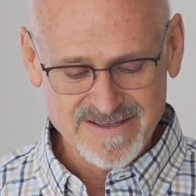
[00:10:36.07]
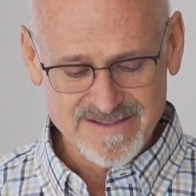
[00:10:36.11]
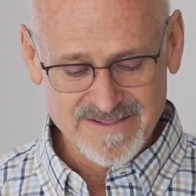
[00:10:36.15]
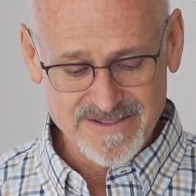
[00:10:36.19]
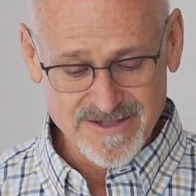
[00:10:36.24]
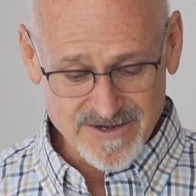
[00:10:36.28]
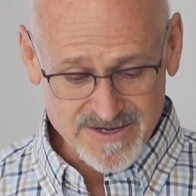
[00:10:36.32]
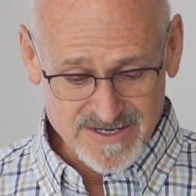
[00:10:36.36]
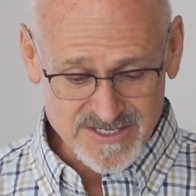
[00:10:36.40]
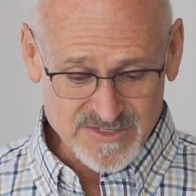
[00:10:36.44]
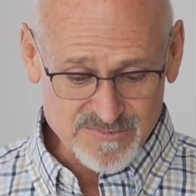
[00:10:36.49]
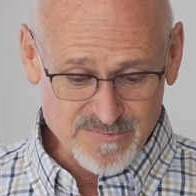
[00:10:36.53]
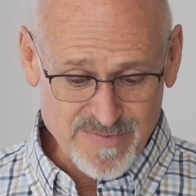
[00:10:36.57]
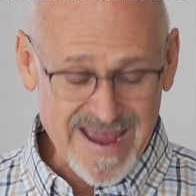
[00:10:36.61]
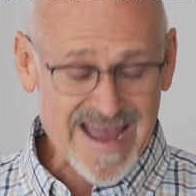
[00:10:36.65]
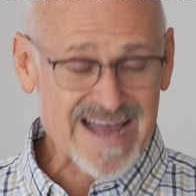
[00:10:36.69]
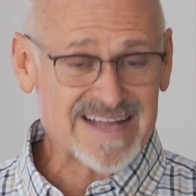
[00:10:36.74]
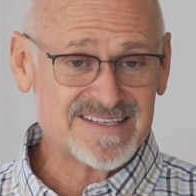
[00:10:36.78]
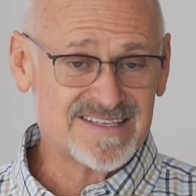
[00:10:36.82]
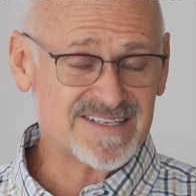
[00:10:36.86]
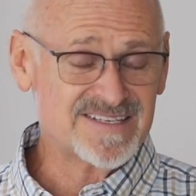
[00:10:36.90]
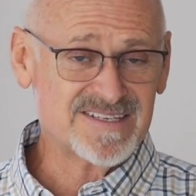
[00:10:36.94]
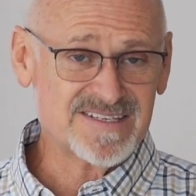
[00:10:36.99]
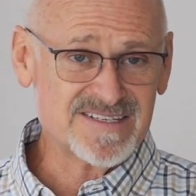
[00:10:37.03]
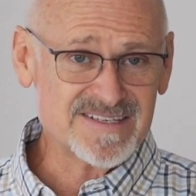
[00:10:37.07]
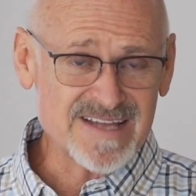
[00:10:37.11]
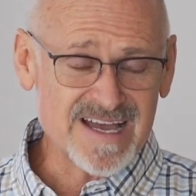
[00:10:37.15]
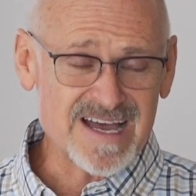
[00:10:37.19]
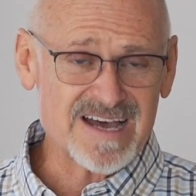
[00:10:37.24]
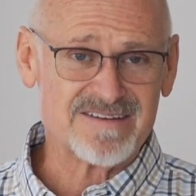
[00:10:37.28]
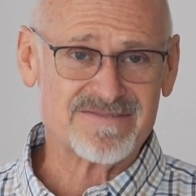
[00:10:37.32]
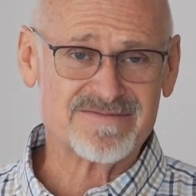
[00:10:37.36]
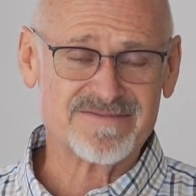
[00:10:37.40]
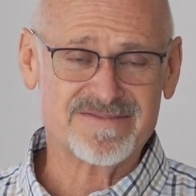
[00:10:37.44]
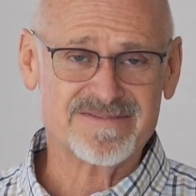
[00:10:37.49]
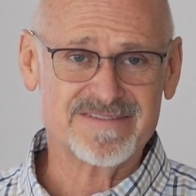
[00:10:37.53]
There is bad
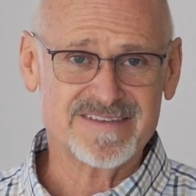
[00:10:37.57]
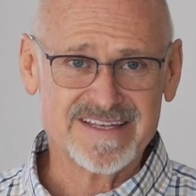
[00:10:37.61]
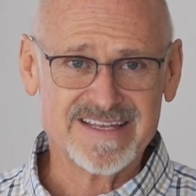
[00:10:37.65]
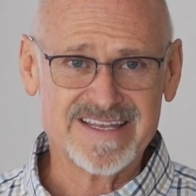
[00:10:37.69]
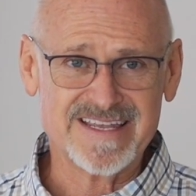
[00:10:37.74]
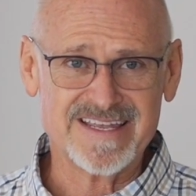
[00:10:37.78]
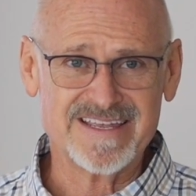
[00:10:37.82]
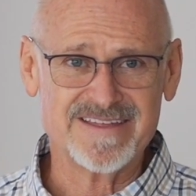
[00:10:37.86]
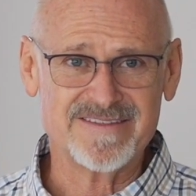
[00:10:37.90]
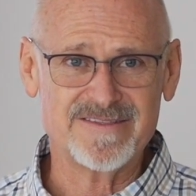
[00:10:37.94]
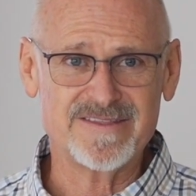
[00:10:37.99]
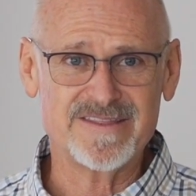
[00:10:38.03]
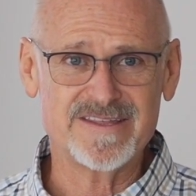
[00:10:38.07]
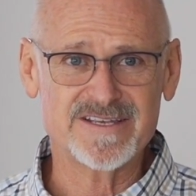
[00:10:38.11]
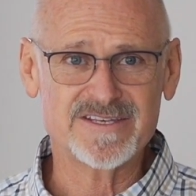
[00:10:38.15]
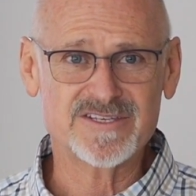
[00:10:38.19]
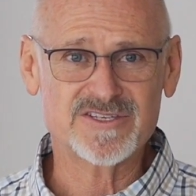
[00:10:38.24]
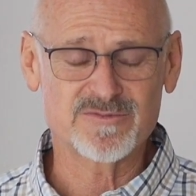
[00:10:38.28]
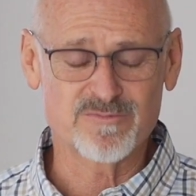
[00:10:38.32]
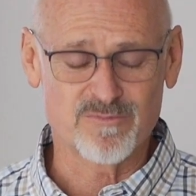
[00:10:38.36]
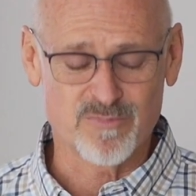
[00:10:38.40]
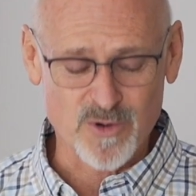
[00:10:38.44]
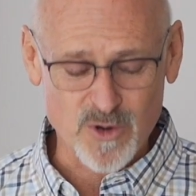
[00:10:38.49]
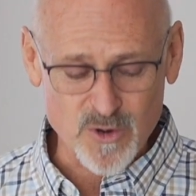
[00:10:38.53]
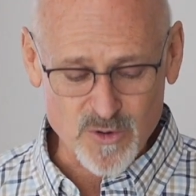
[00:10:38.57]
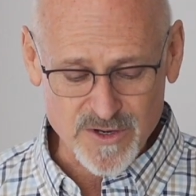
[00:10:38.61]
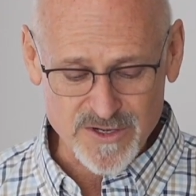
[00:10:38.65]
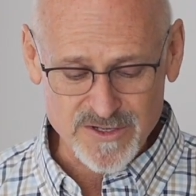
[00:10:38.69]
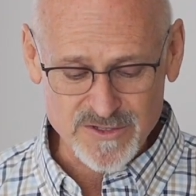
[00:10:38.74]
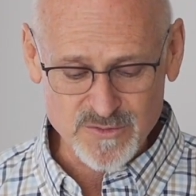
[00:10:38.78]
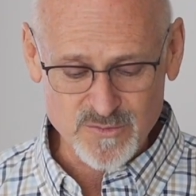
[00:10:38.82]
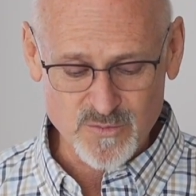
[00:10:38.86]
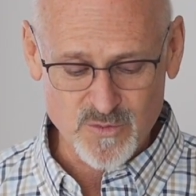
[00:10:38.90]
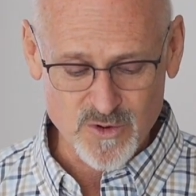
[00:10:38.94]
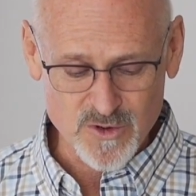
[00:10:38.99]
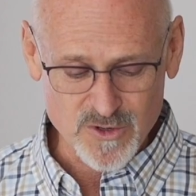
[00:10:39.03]
stuff in this
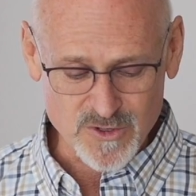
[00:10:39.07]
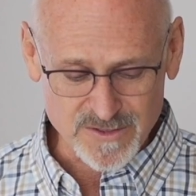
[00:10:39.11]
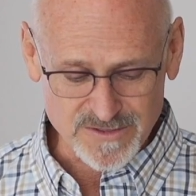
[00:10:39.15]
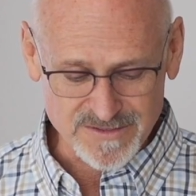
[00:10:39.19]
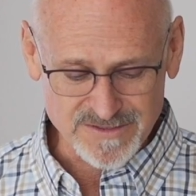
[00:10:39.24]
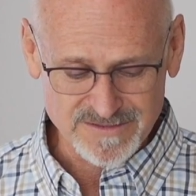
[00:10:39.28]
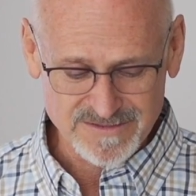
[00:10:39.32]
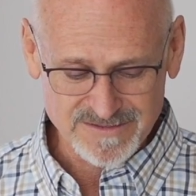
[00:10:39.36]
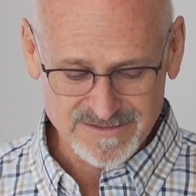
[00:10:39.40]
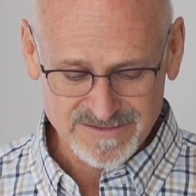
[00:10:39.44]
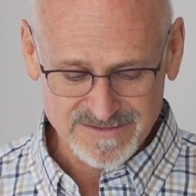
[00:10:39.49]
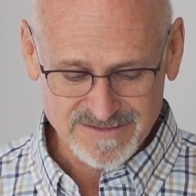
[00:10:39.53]
broken world.